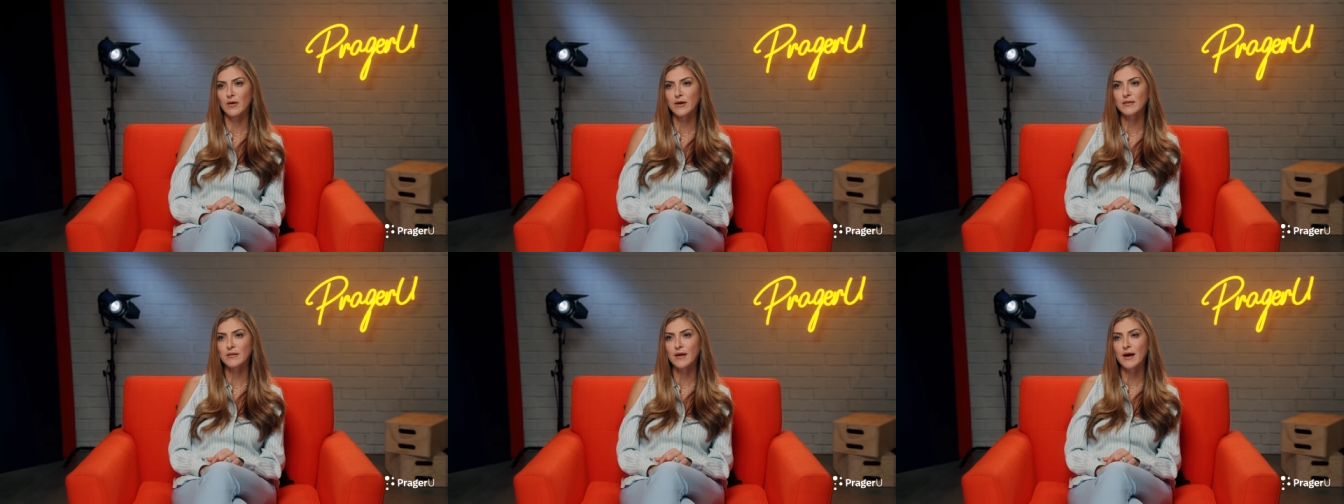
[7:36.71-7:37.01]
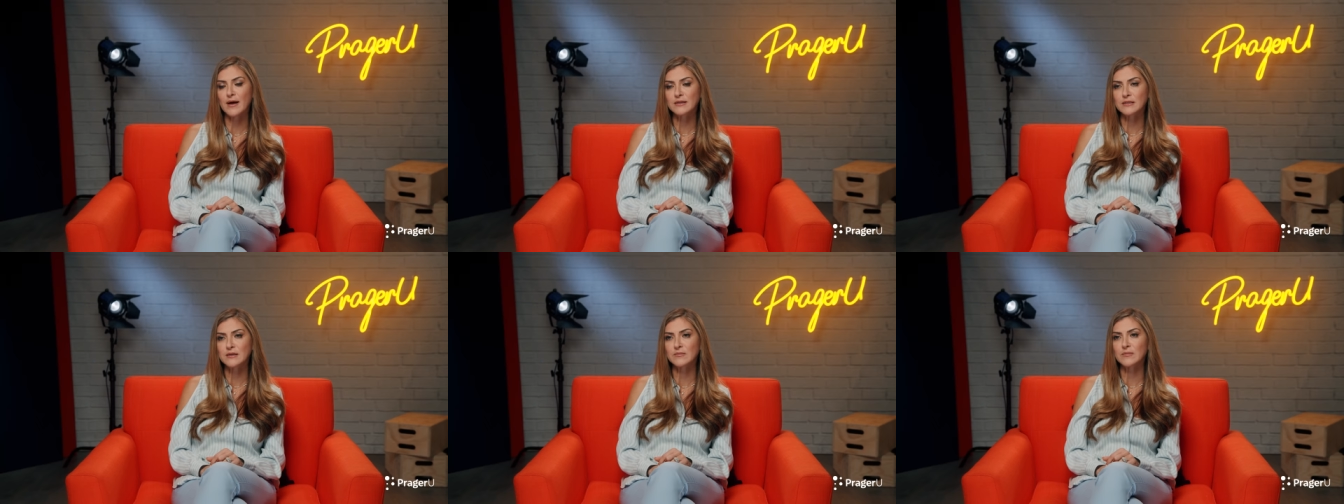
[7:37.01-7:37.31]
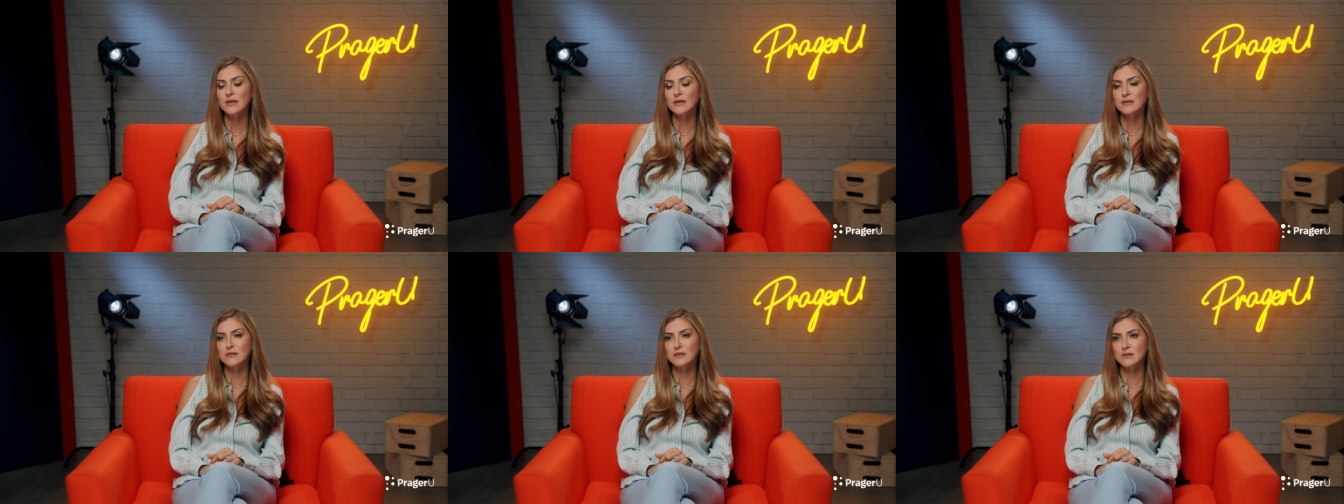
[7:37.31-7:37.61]
And that to
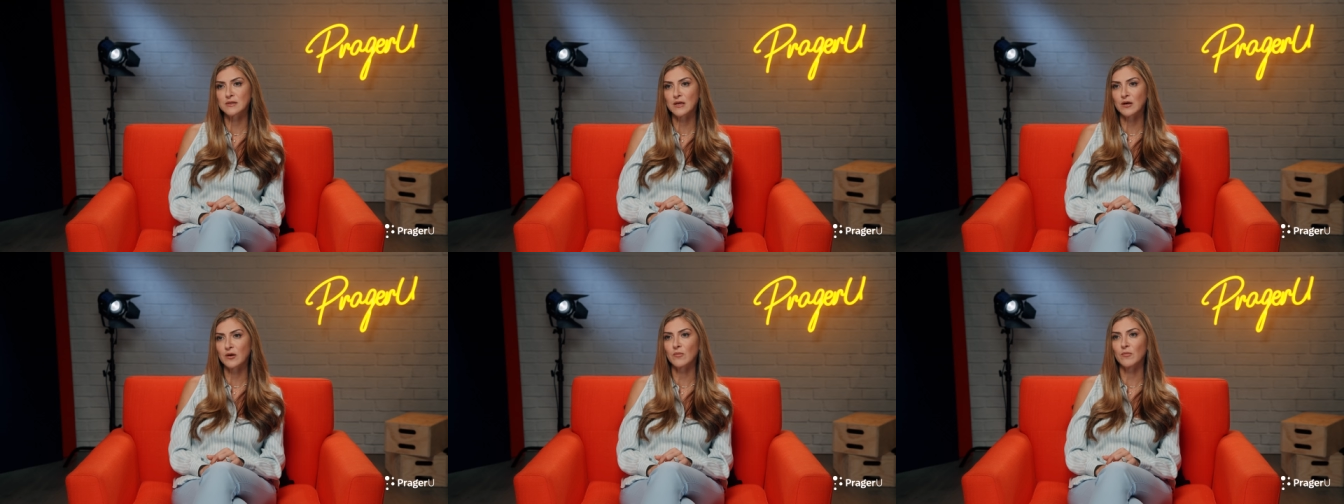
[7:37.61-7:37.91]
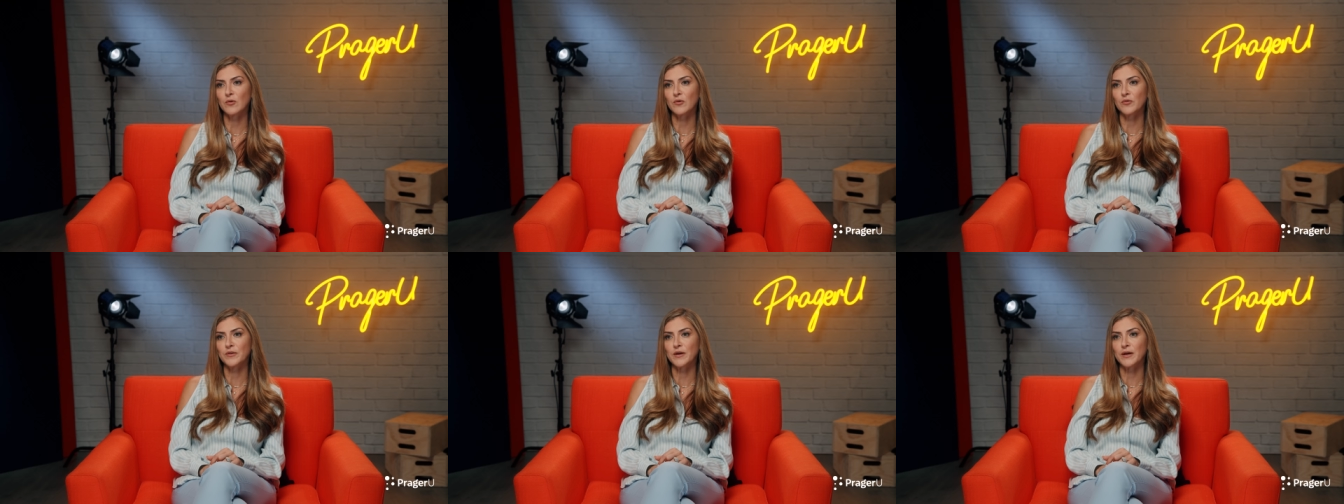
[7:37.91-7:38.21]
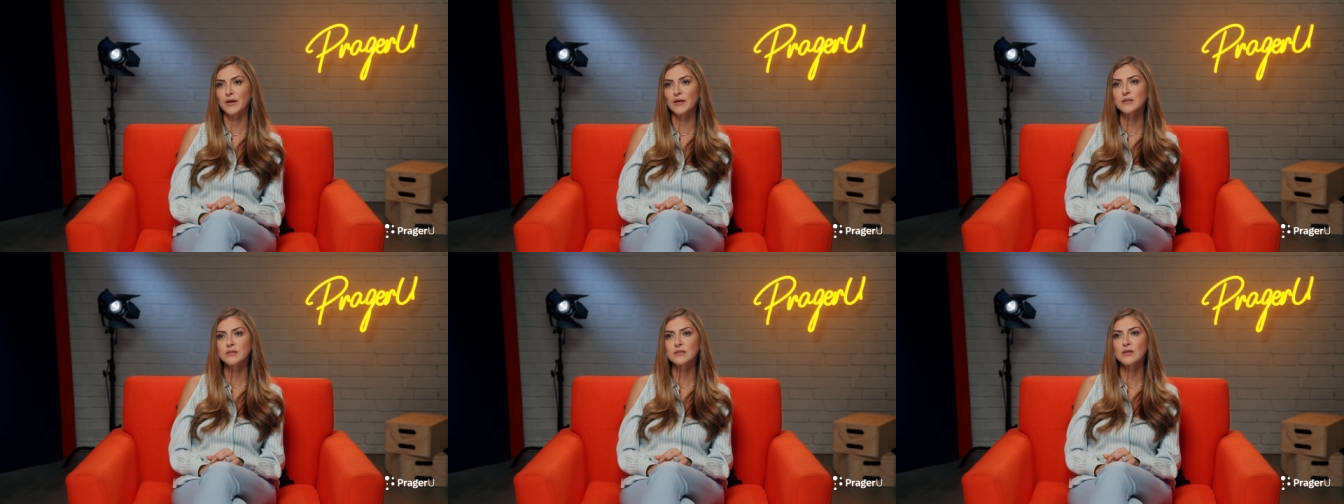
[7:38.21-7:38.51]
me is a terrible
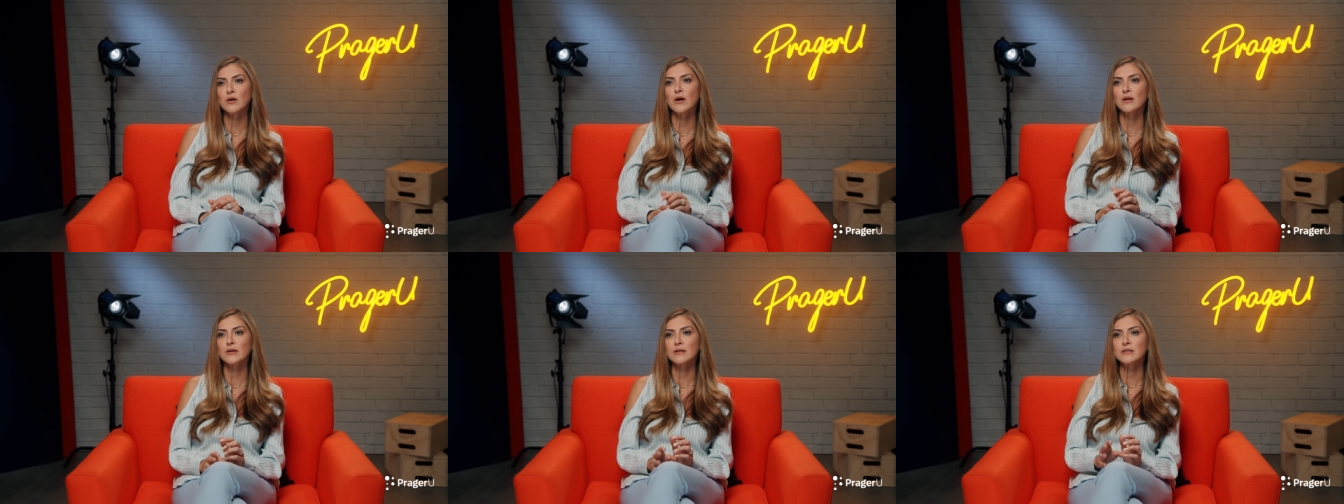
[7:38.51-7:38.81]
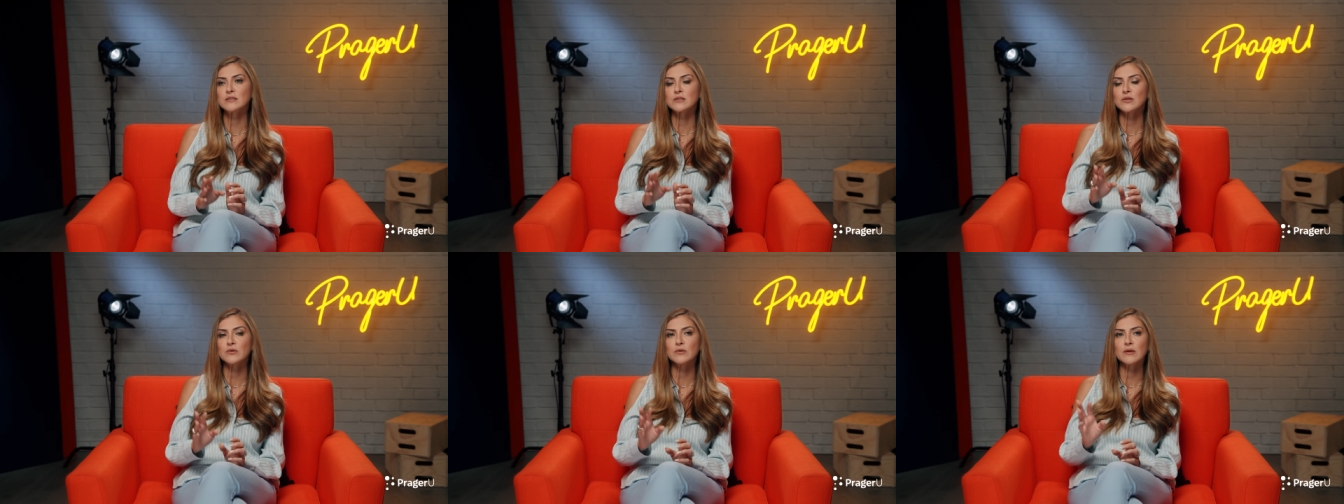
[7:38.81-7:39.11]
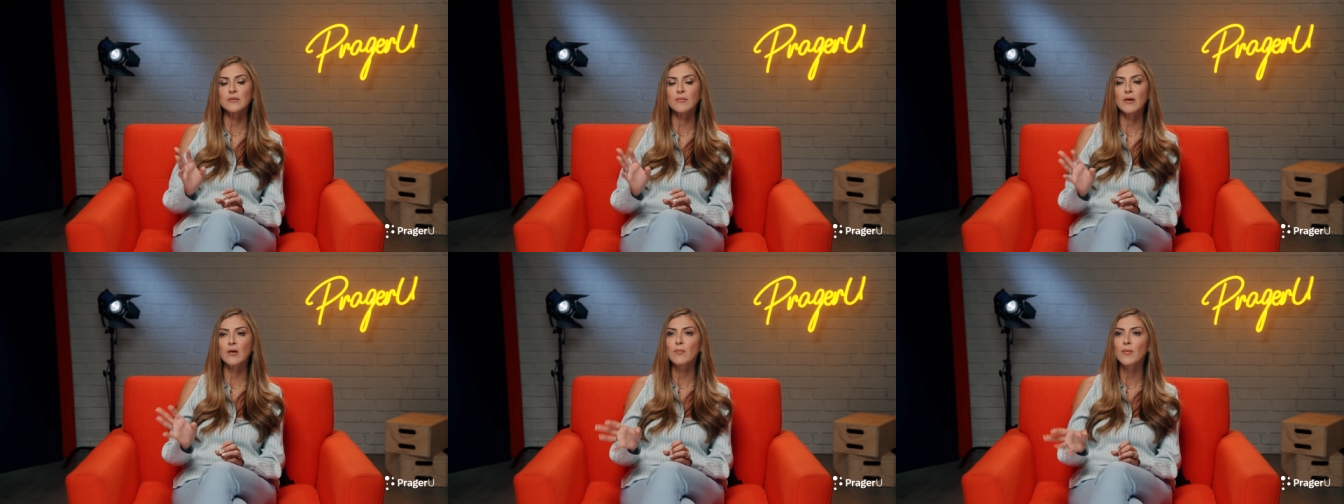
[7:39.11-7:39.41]
thing. It's not
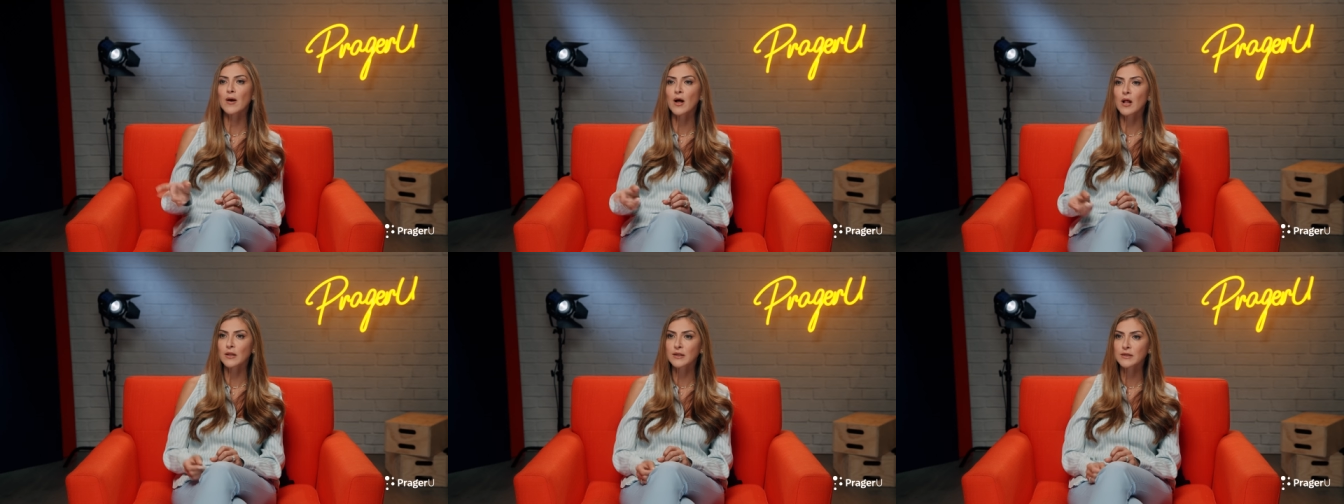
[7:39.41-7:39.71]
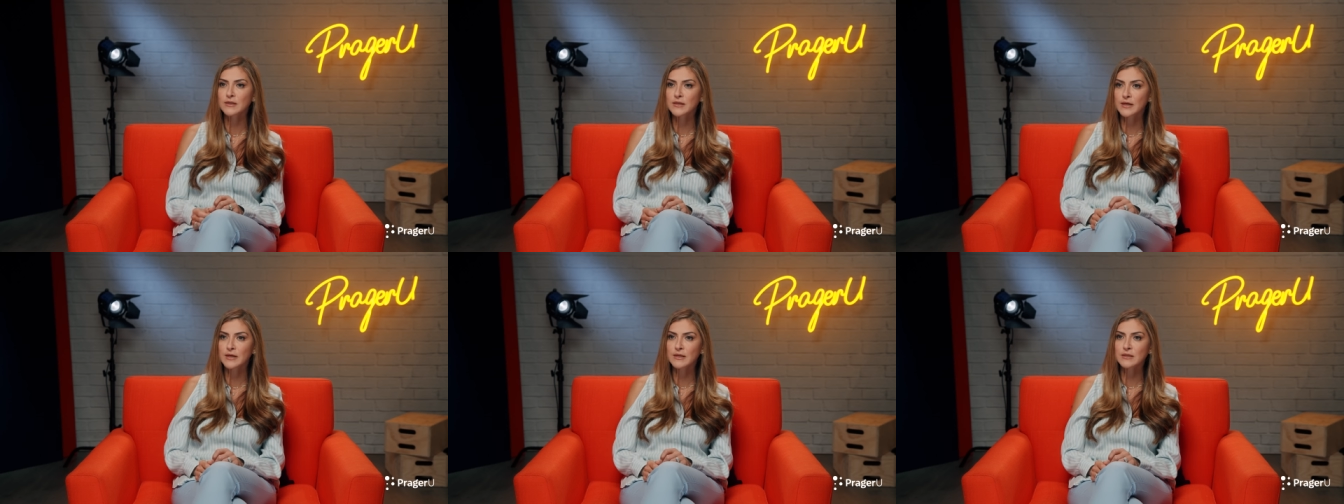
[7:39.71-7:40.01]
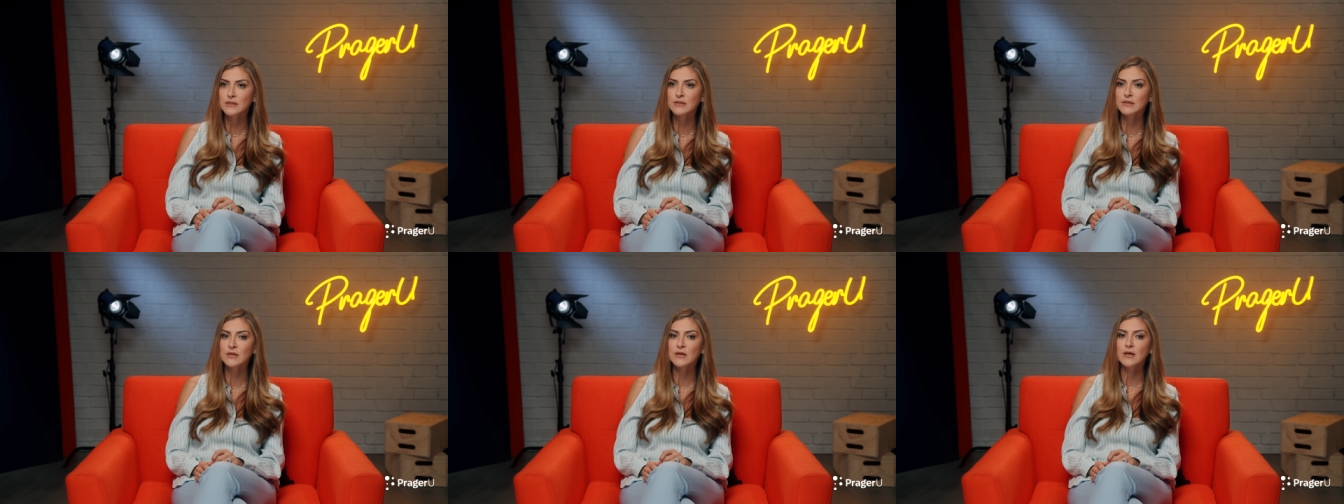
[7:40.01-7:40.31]
necessarily about
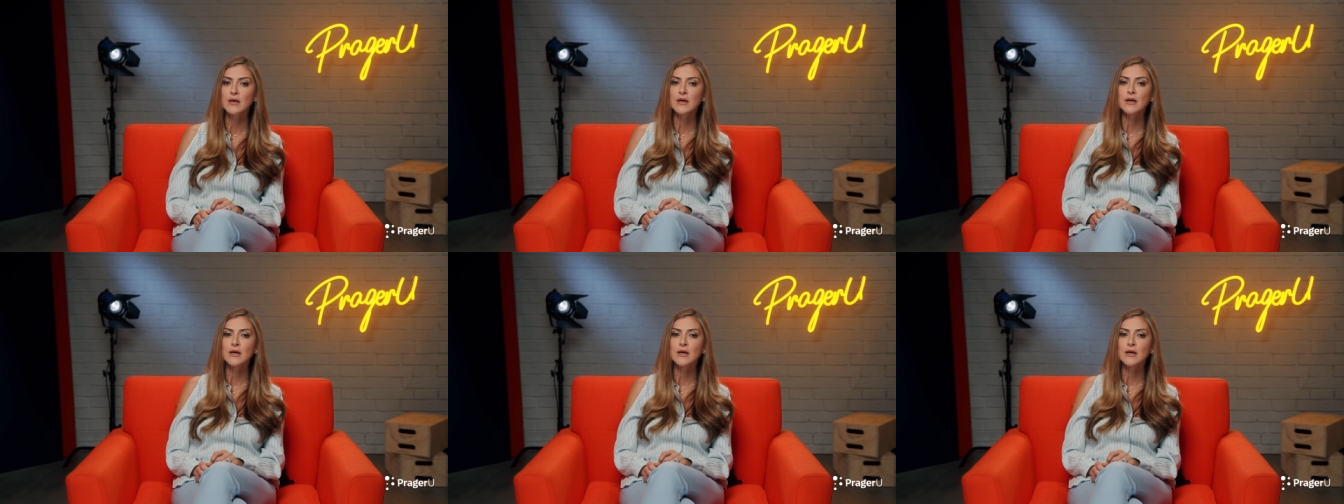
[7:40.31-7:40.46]
politics.